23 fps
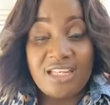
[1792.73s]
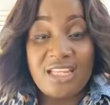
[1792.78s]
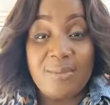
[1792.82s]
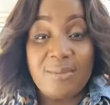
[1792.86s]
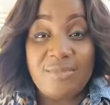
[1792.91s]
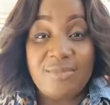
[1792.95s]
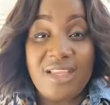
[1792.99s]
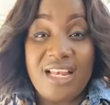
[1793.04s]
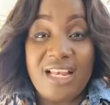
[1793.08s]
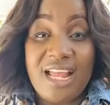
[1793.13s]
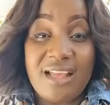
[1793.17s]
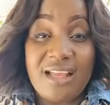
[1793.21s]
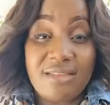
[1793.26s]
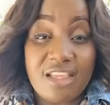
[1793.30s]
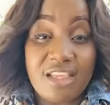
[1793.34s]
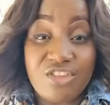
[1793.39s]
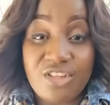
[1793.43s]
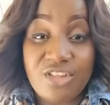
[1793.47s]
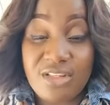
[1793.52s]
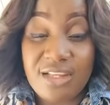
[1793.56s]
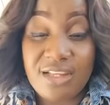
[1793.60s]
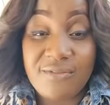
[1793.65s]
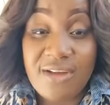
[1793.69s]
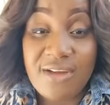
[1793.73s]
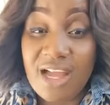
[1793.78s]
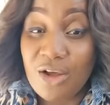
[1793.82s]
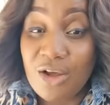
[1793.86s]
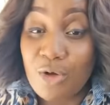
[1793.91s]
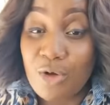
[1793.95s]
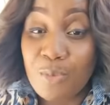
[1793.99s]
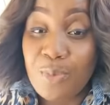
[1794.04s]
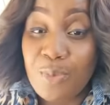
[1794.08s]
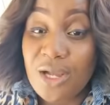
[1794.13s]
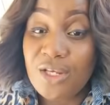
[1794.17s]
them tell her, say she
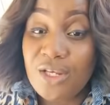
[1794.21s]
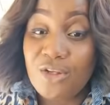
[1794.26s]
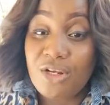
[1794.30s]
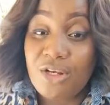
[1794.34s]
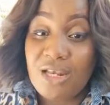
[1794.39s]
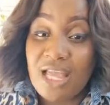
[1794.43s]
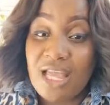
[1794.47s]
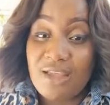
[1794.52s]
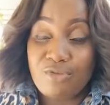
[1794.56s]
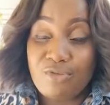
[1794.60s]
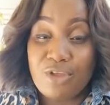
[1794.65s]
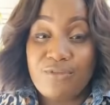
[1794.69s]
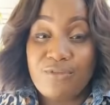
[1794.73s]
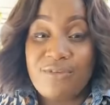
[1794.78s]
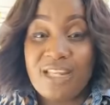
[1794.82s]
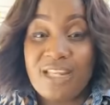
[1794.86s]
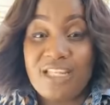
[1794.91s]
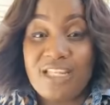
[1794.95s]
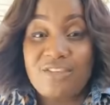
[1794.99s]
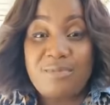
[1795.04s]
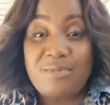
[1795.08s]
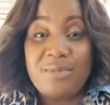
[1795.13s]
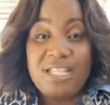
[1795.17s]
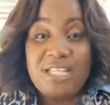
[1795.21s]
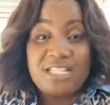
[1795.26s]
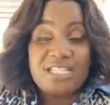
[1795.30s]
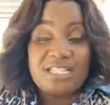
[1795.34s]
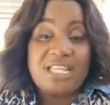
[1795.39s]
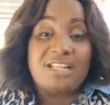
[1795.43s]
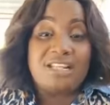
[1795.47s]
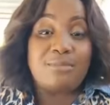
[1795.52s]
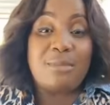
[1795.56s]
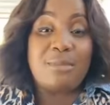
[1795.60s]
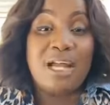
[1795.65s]
never go pan on life. if I did me
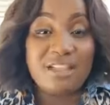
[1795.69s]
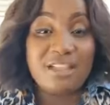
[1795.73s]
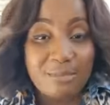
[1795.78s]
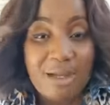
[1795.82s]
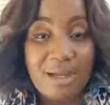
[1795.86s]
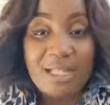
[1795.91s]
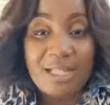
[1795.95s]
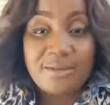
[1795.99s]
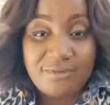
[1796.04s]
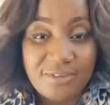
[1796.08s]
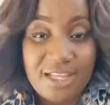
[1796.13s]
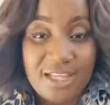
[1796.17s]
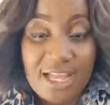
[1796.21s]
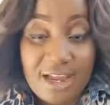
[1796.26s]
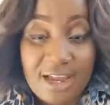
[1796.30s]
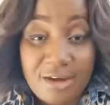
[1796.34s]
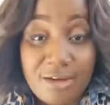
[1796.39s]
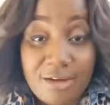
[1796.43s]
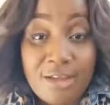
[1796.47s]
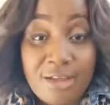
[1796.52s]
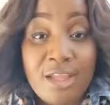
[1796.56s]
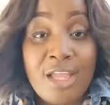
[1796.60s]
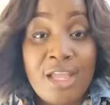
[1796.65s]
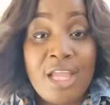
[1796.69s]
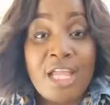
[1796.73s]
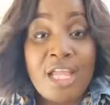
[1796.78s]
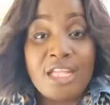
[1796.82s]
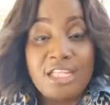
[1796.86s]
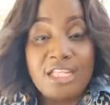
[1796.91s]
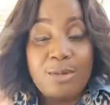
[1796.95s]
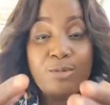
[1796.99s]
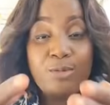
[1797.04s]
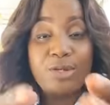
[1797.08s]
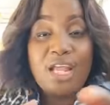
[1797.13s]
send bad man fear."
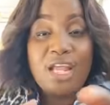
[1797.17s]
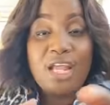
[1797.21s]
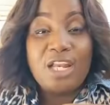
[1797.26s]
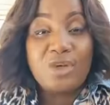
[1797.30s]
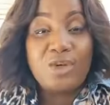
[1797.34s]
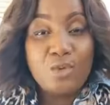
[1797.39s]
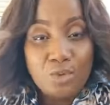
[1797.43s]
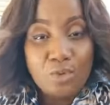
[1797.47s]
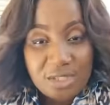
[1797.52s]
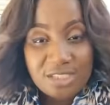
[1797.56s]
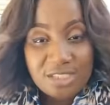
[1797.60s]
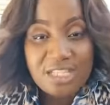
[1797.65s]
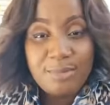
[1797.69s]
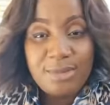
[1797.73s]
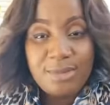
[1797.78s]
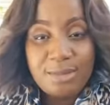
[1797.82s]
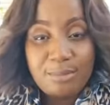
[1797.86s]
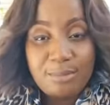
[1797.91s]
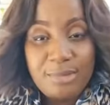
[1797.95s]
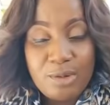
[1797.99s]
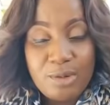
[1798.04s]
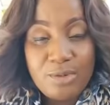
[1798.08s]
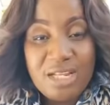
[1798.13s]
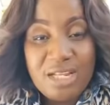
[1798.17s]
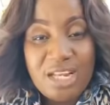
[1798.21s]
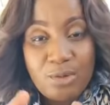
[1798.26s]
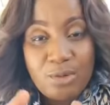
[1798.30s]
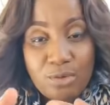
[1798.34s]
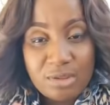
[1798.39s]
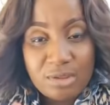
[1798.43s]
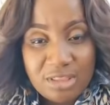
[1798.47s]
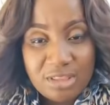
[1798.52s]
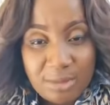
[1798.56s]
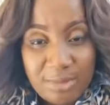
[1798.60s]
them would have known, say me, me would
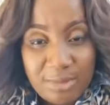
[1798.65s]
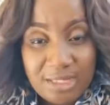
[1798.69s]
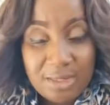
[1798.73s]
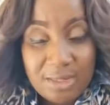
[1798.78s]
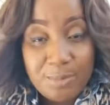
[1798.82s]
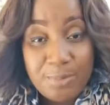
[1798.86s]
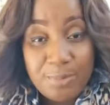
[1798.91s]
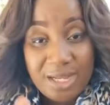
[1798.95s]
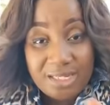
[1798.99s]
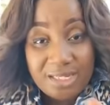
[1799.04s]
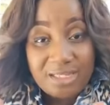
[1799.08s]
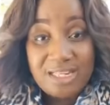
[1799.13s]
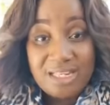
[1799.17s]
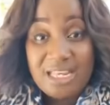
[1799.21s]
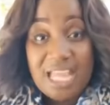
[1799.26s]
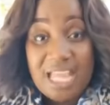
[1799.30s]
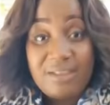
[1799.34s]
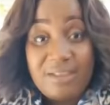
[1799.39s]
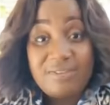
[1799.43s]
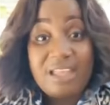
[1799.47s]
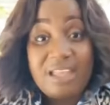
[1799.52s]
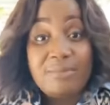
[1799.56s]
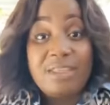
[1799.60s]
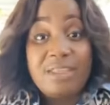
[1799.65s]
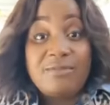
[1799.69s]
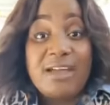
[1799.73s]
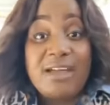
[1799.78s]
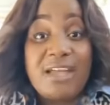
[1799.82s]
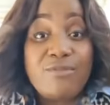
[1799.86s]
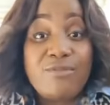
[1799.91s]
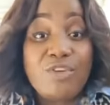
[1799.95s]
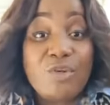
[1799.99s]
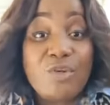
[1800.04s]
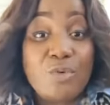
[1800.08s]
have known, say me depend the life. Them
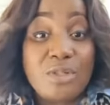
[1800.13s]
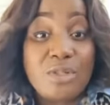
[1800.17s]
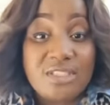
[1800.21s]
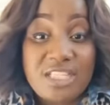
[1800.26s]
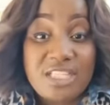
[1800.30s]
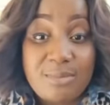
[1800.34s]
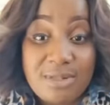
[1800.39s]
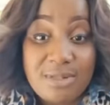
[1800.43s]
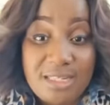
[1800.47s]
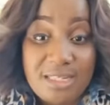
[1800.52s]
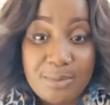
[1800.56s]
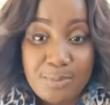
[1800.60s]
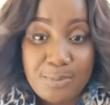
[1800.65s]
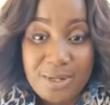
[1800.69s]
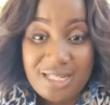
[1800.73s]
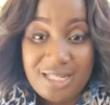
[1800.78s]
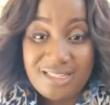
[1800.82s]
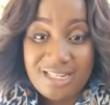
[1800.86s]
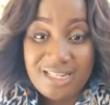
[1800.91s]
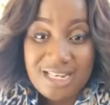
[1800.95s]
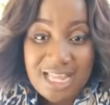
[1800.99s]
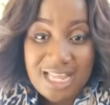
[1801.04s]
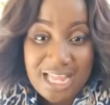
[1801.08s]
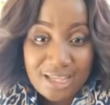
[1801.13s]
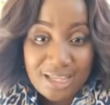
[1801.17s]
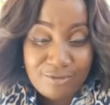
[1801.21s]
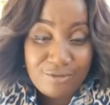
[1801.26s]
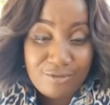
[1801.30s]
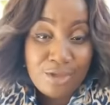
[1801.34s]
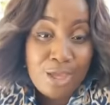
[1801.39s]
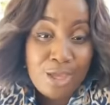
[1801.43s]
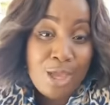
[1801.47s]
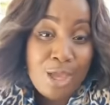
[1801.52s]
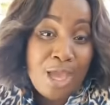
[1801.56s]
never even know, say me depend the
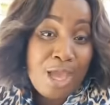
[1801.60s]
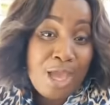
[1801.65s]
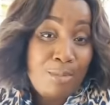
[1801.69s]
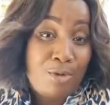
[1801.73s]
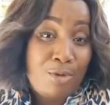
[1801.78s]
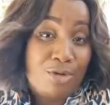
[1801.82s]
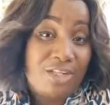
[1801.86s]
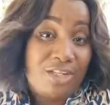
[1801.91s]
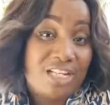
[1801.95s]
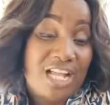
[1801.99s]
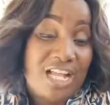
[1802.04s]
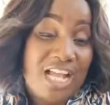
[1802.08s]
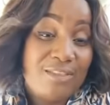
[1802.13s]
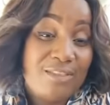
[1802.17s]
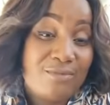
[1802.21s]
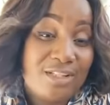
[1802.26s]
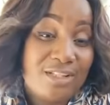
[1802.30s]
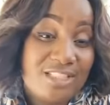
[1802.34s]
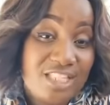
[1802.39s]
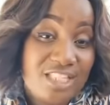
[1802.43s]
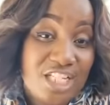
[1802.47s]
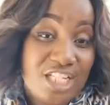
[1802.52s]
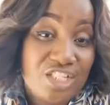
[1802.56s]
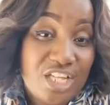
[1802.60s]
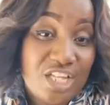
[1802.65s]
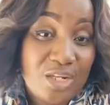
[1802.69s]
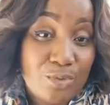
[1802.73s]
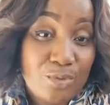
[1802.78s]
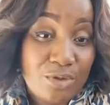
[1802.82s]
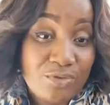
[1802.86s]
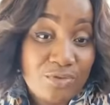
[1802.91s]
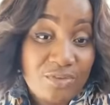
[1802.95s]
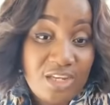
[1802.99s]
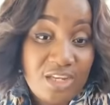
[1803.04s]
life. But the
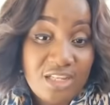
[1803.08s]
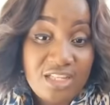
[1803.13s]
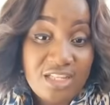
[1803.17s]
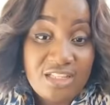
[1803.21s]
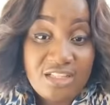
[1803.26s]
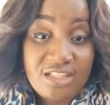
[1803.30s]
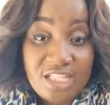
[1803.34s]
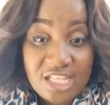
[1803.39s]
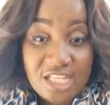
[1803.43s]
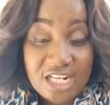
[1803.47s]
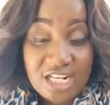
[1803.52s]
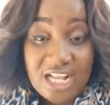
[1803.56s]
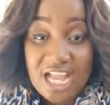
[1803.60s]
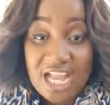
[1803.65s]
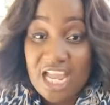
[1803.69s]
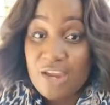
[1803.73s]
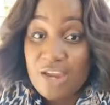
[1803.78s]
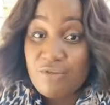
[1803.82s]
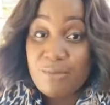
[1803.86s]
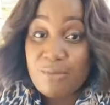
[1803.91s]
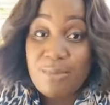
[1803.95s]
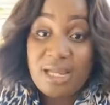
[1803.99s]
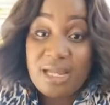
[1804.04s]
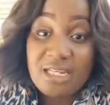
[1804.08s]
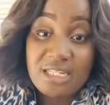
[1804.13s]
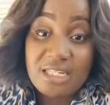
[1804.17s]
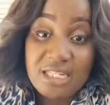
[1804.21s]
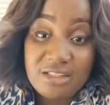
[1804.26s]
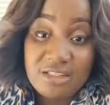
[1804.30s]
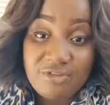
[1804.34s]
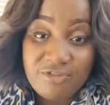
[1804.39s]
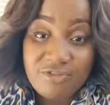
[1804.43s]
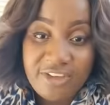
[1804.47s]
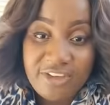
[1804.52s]
conversation was there the day, cause everybody did